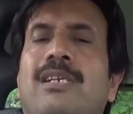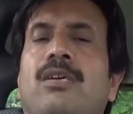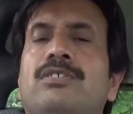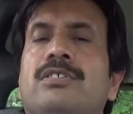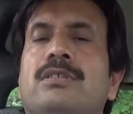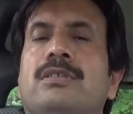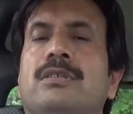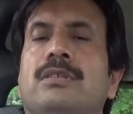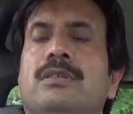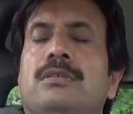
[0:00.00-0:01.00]
loss
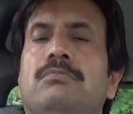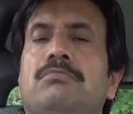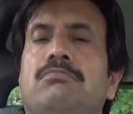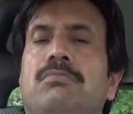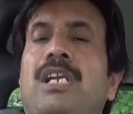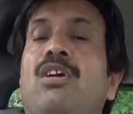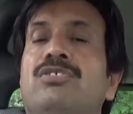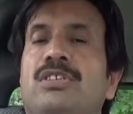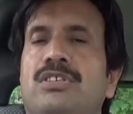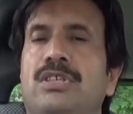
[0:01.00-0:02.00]
is
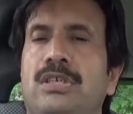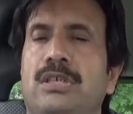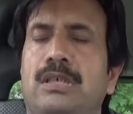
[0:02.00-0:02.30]
elasticity